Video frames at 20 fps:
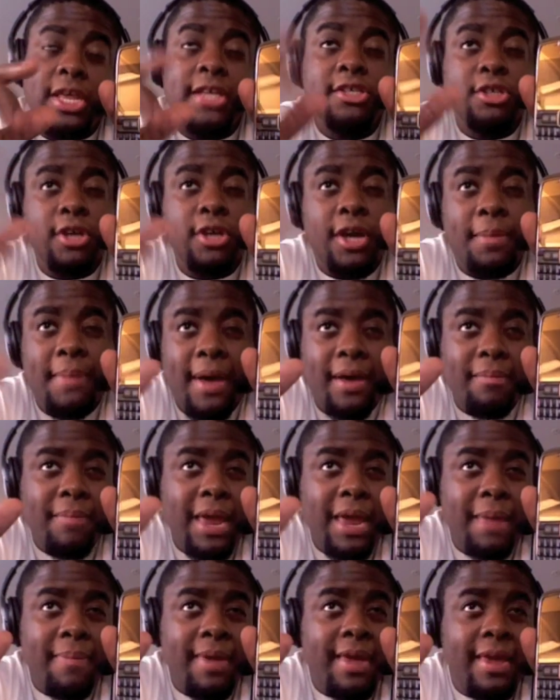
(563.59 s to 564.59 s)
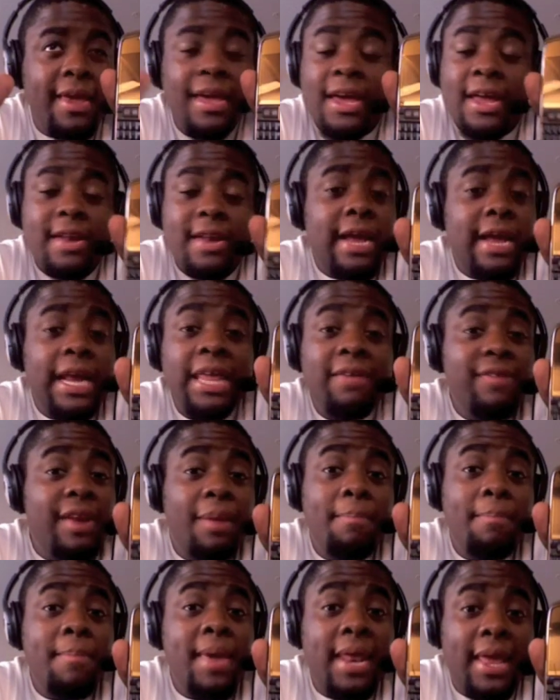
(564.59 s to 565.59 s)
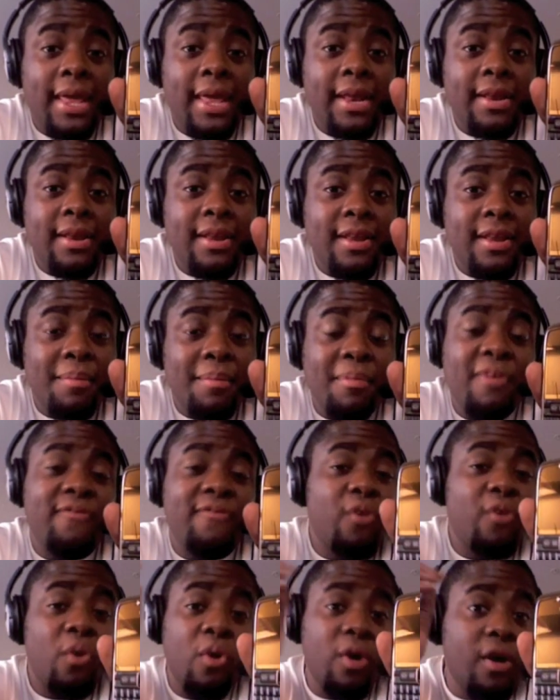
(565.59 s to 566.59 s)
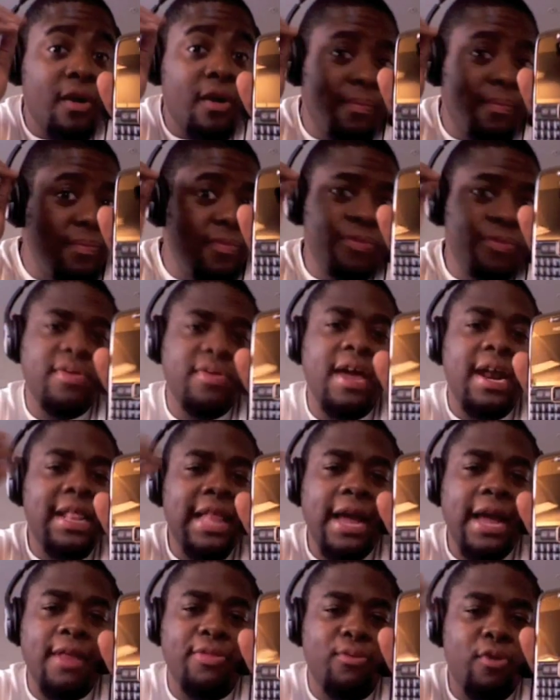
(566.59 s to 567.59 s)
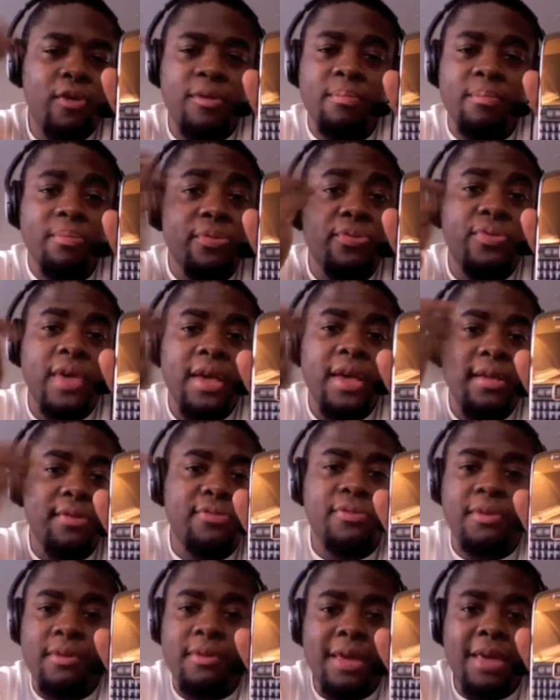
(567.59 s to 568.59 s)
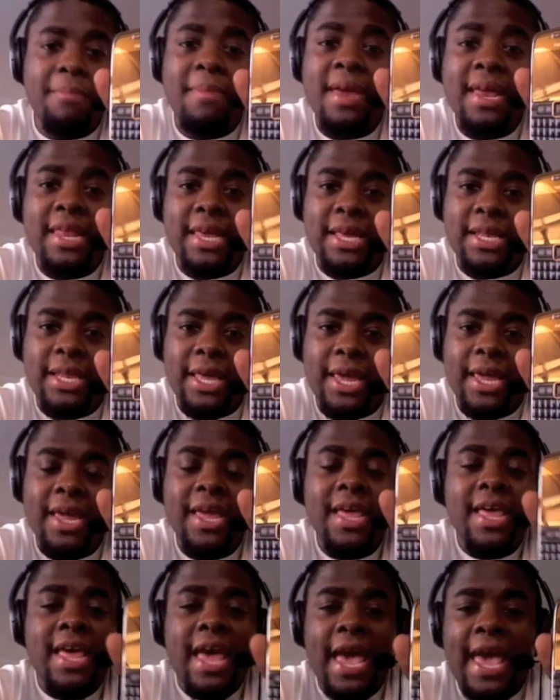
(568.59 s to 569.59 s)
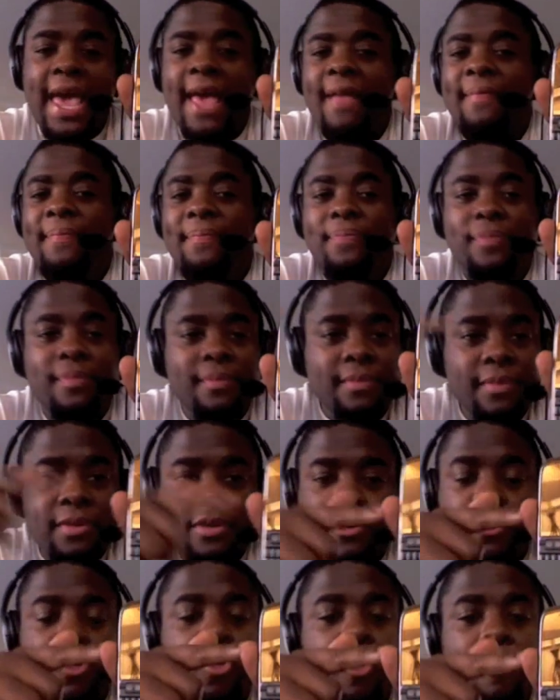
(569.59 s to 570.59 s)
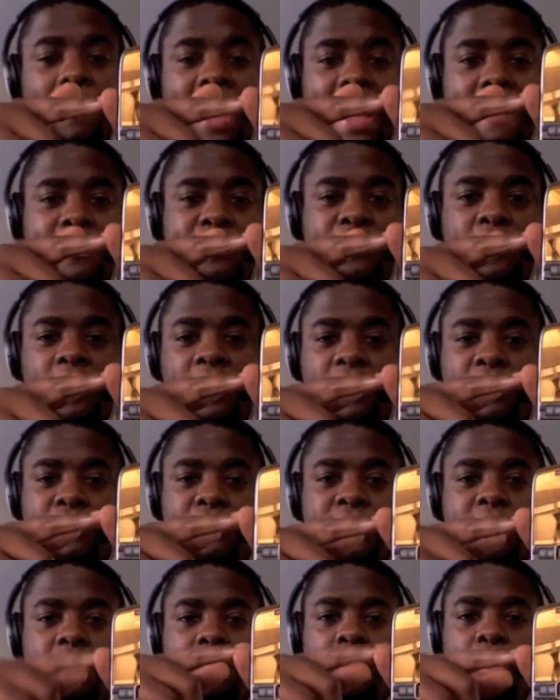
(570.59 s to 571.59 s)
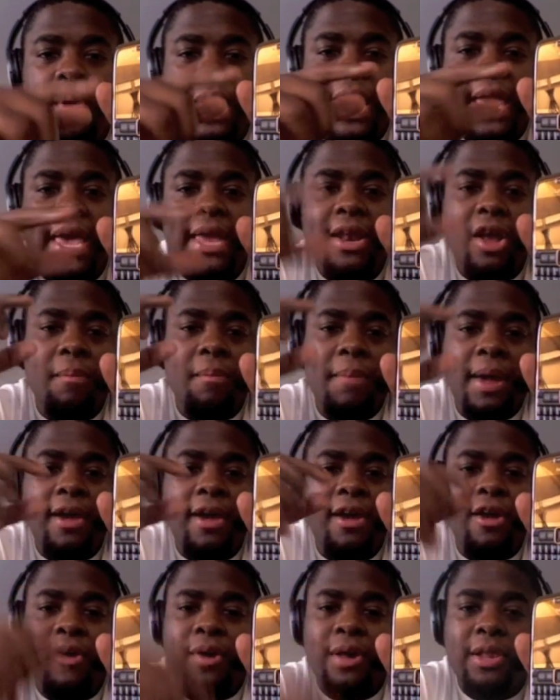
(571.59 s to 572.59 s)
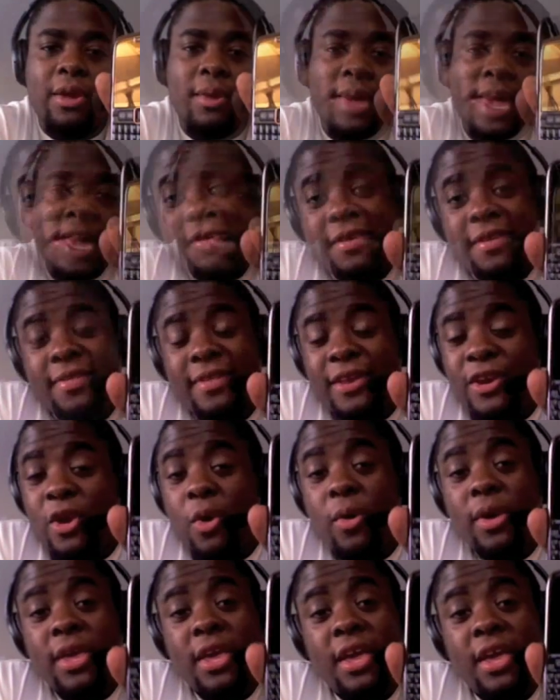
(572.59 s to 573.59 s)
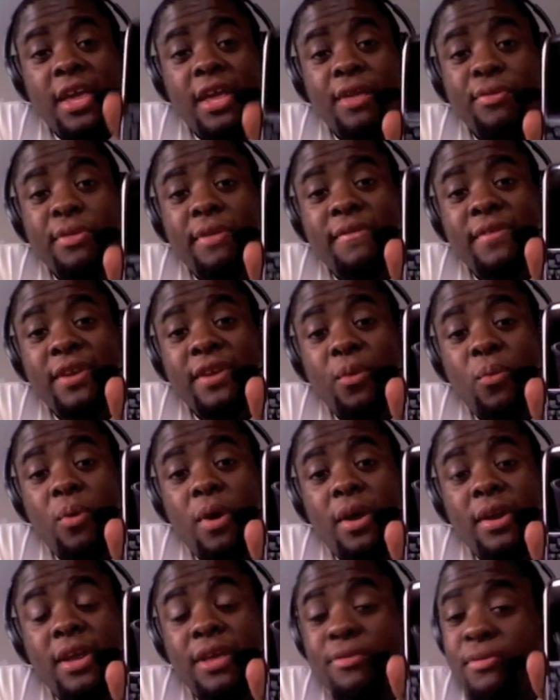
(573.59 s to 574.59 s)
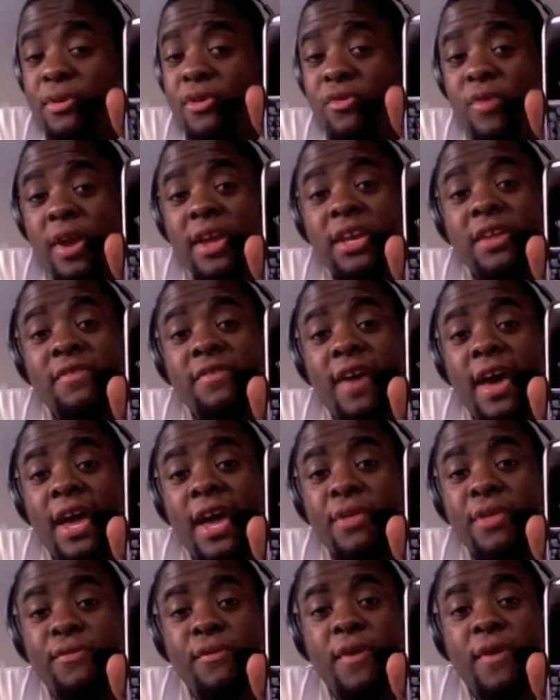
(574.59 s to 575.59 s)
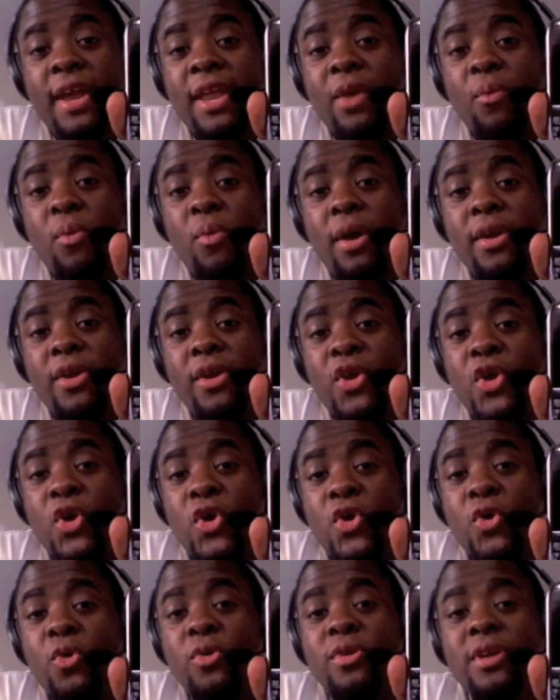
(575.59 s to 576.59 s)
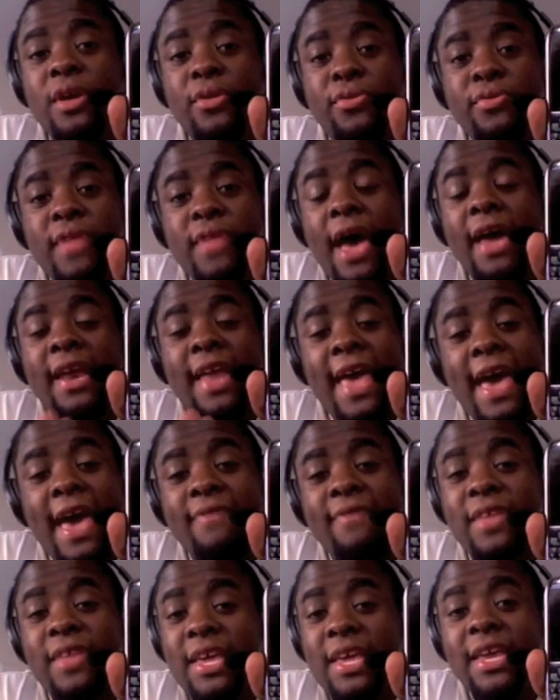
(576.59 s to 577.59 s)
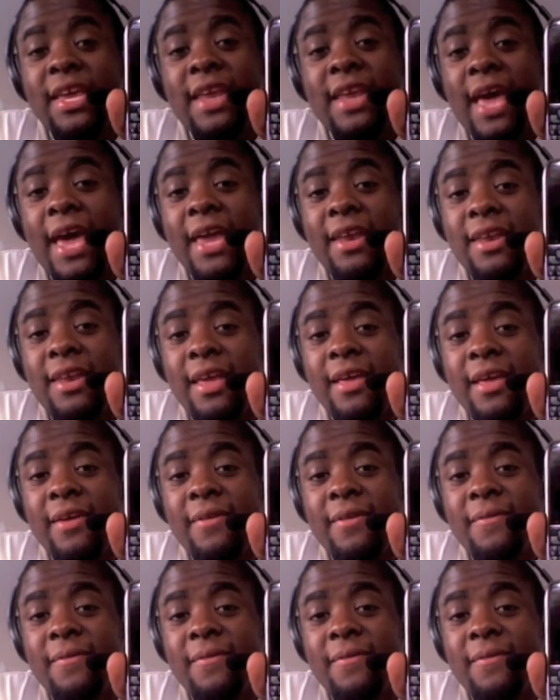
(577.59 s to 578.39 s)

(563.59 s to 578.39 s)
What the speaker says: It took about maybe not even a minute before satellites were sensed immediately and Google Maps started zeroing in on my current location. The Nokia E71 is a great device for anyone who does not have the E90.